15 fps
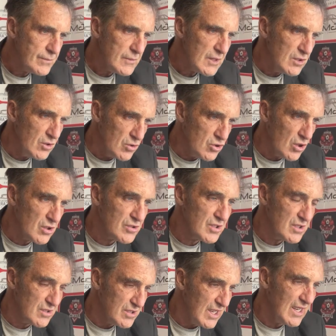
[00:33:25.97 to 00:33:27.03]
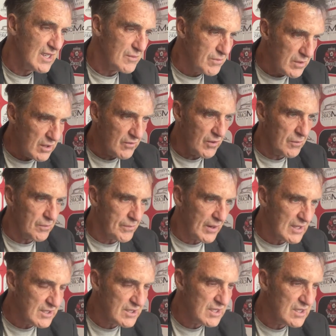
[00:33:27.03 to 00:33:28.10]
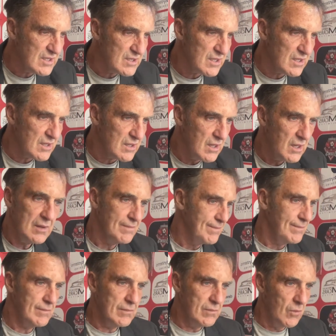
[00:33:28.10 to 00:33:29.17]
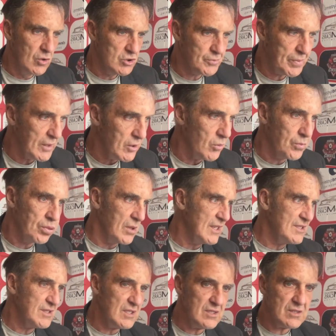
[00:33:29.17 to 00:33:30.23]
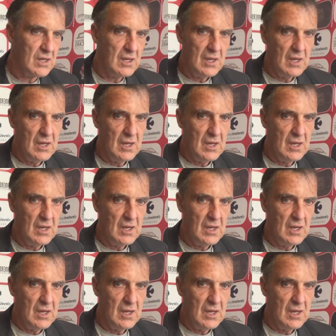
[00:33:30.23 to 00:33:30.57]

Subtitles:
You know, Jonathan saying the prices and most people, places.